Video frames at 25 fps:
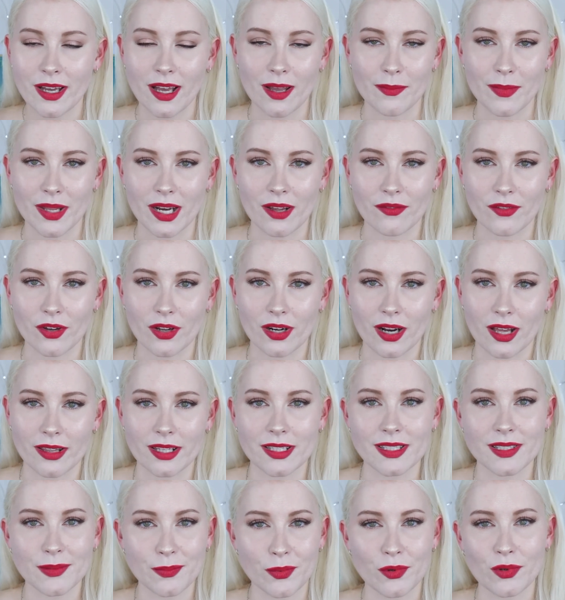I mean, I've got
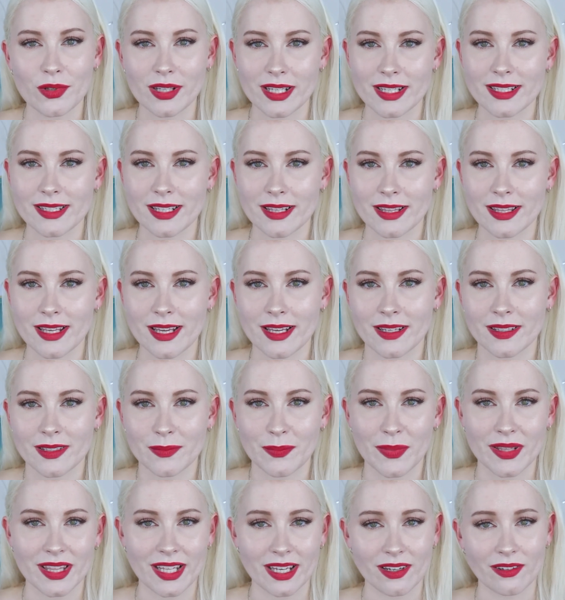other spoolies and things,
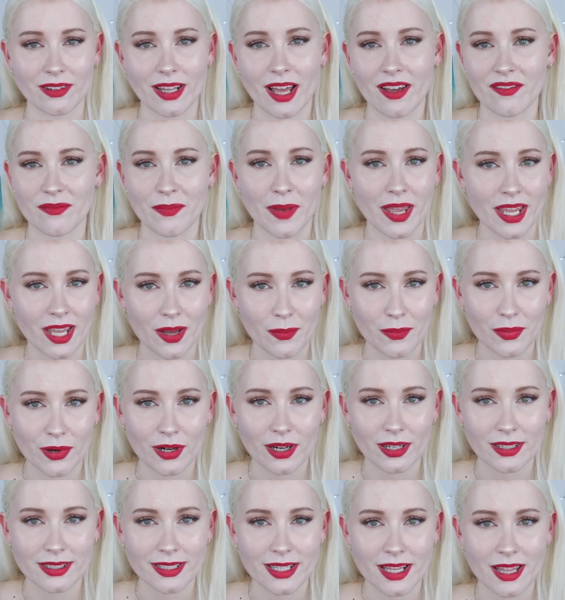but they all have makeup
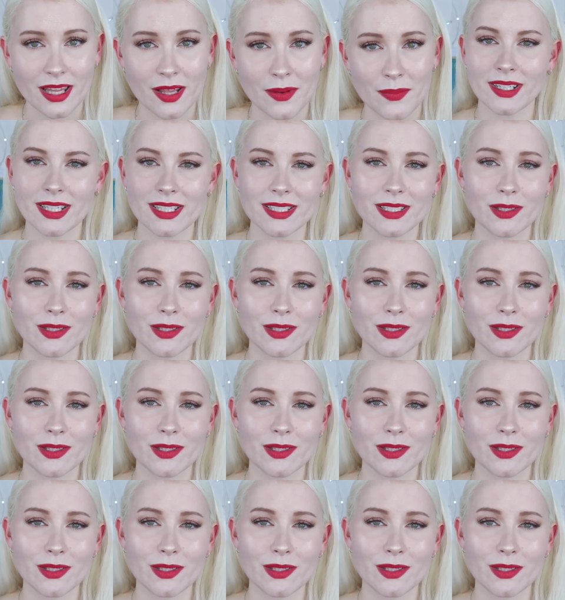products in them.